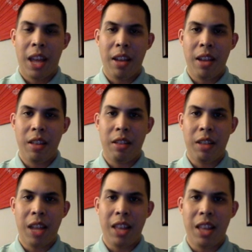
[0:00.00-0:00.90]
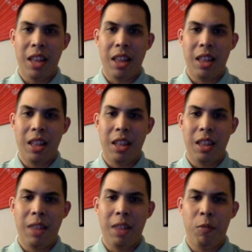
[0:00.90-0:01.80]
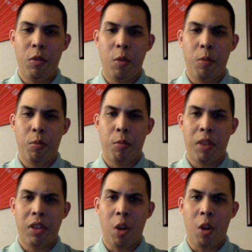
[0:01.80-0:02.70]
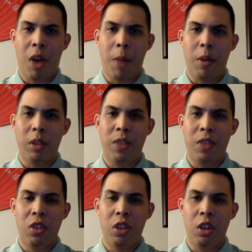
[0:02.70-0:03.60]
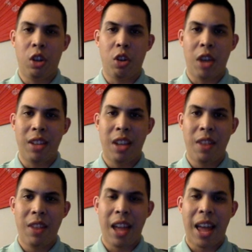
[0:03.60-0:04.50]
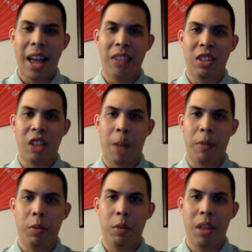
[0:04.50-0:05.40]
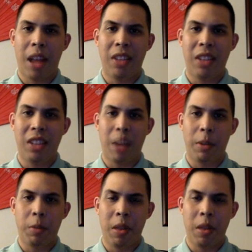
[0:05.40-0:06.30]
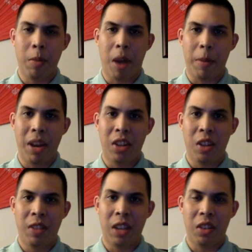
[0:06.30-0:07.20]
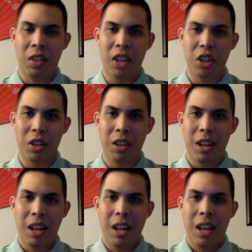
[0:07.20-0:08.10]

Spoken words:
They linked the President Obama's visit to the Church of Nativity as the establishment of the abomination of desolation